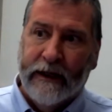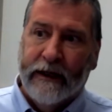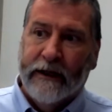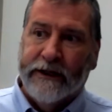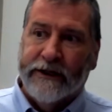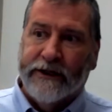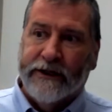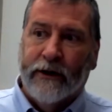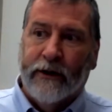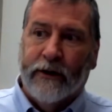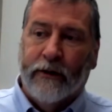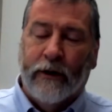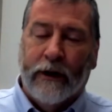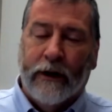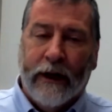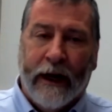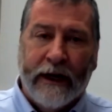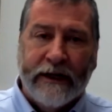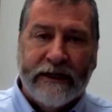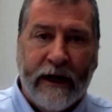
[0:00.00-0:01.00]
So a
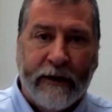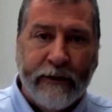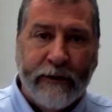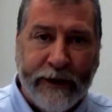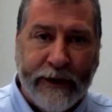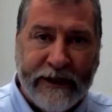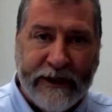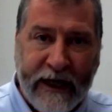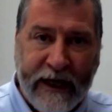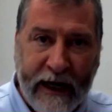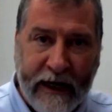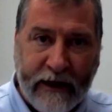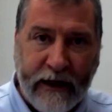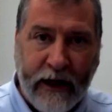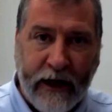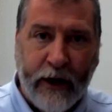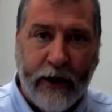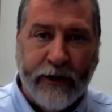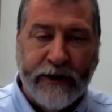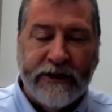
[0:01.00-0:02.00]
lot of times we take
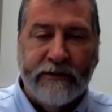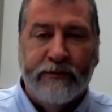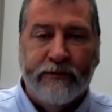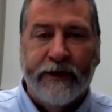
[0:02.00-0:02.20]
notes,